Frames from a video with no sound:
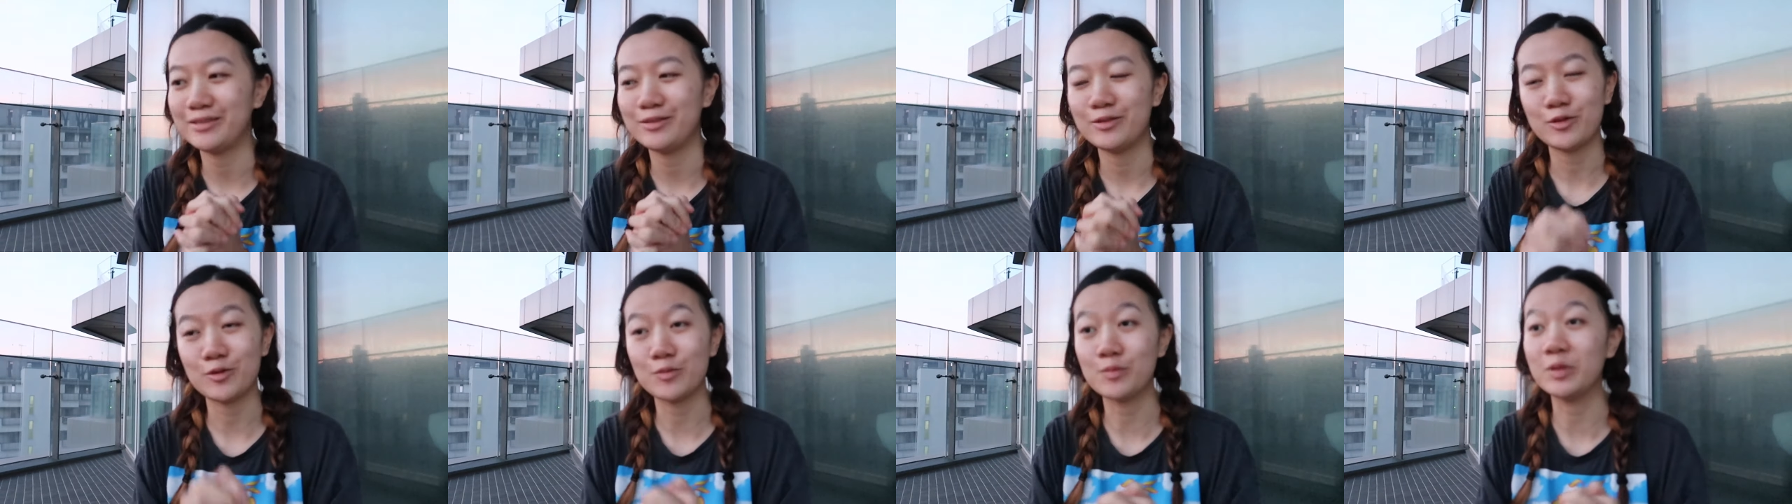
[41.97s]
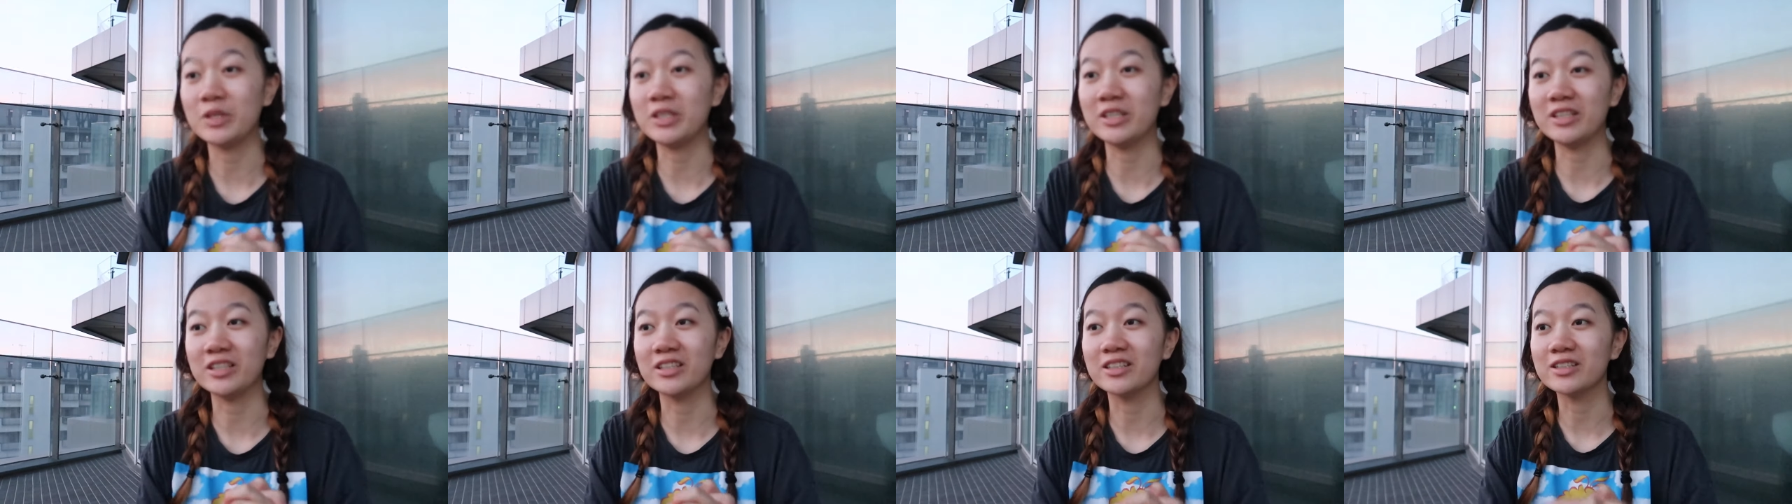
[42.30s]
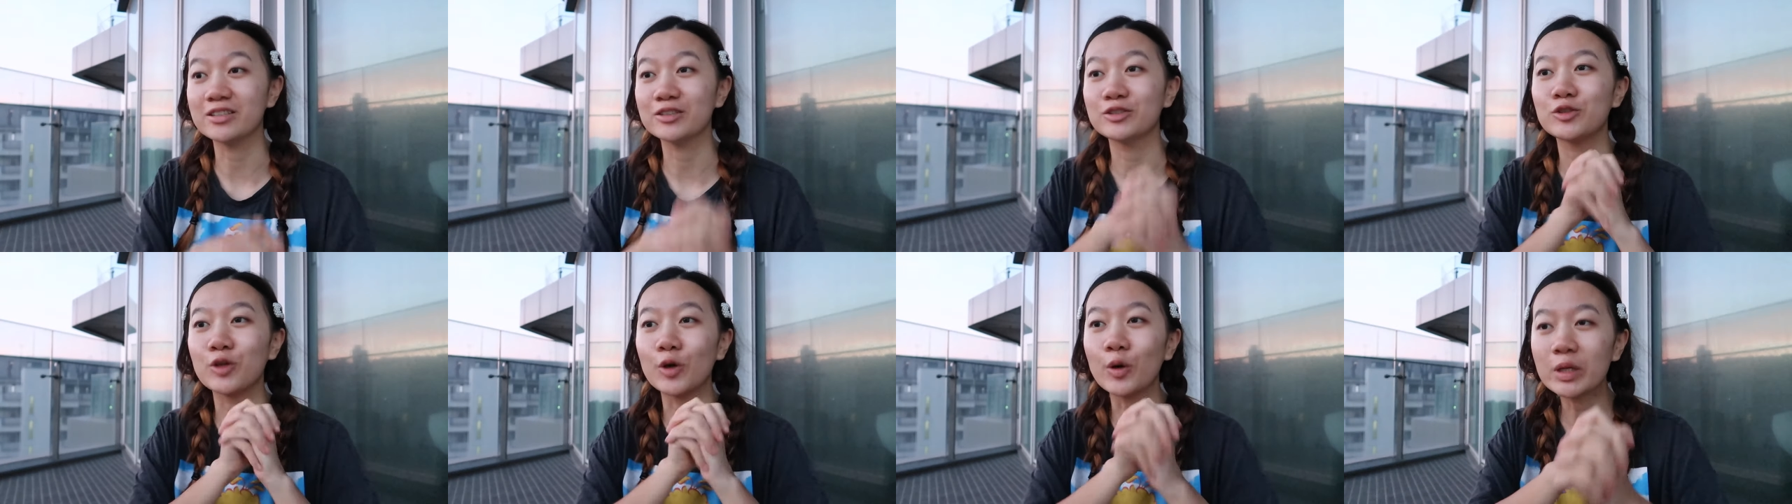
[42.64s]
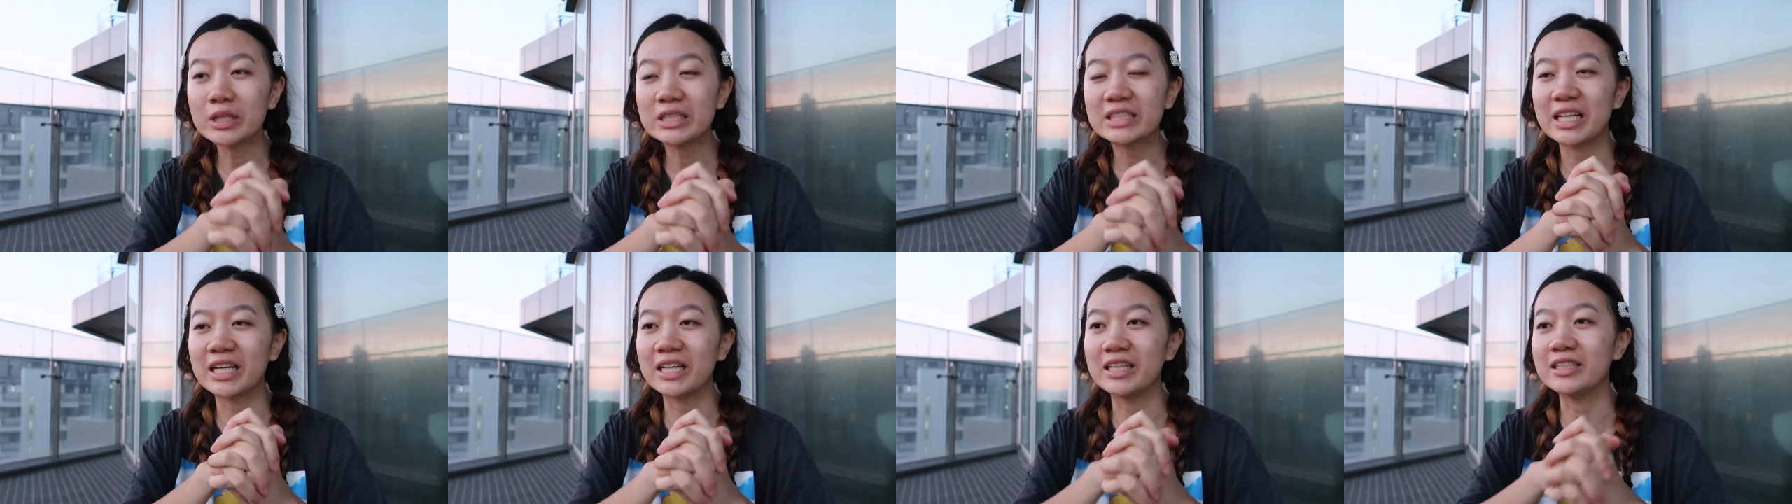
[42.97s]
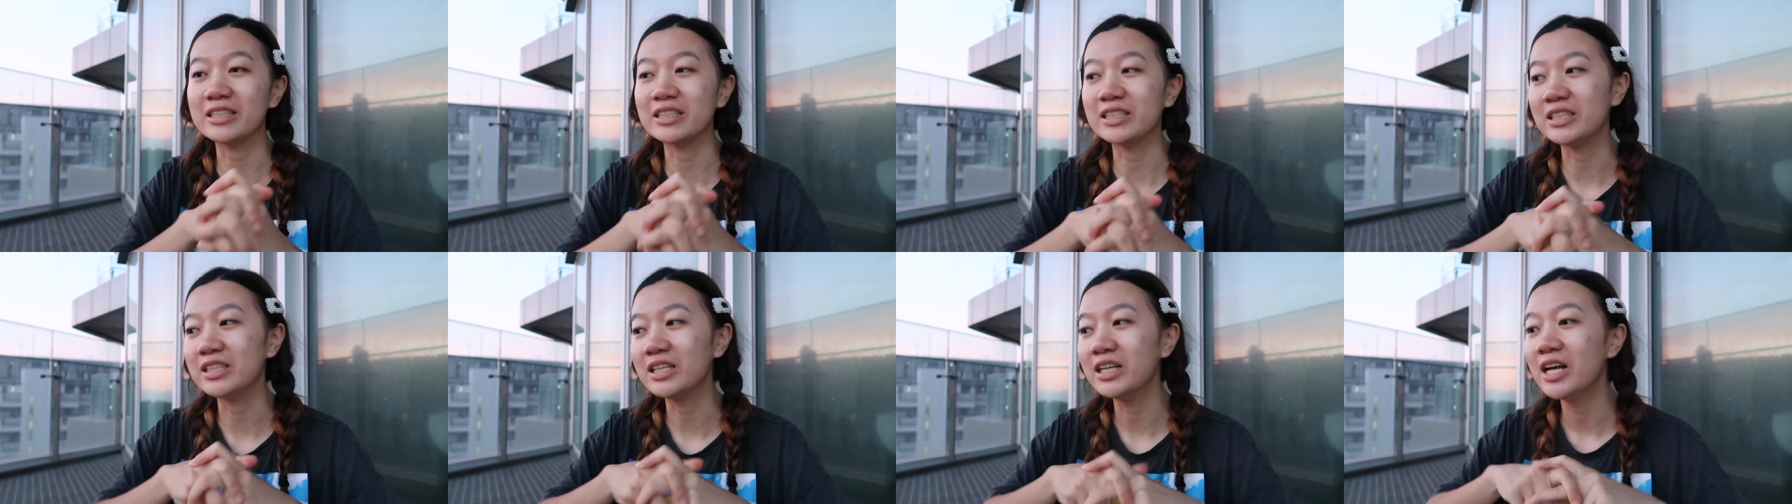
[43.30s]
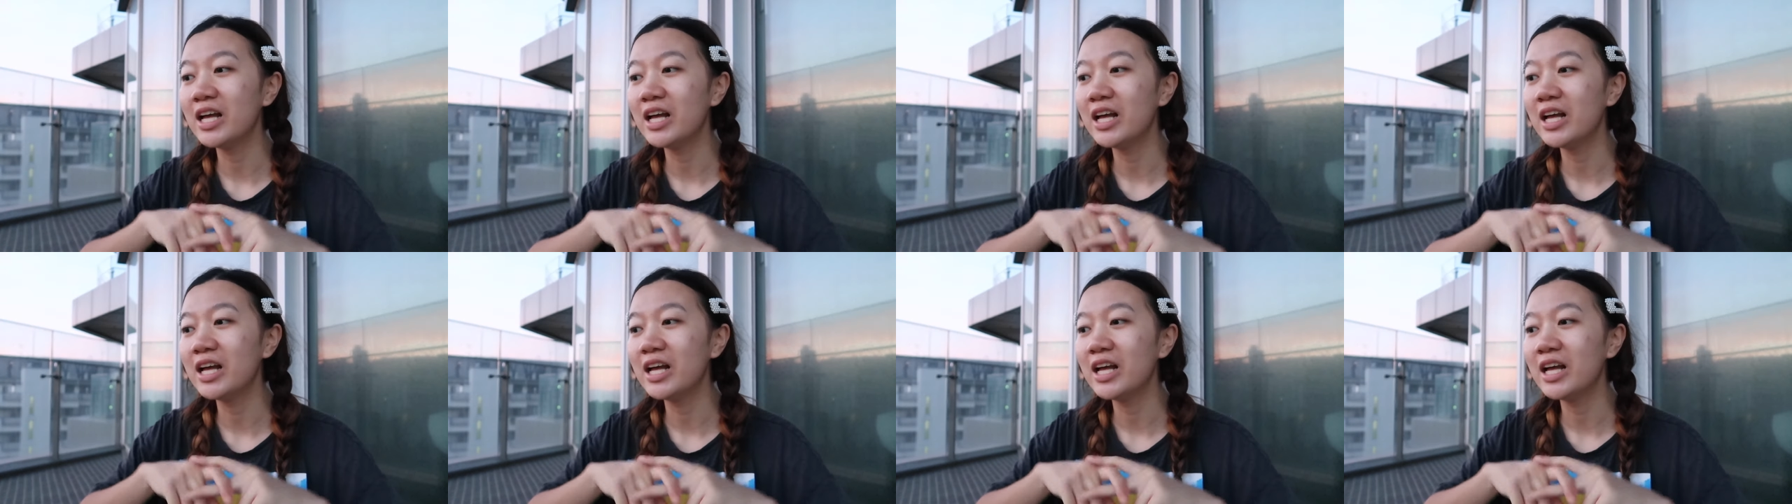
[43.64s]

to be here, so excited,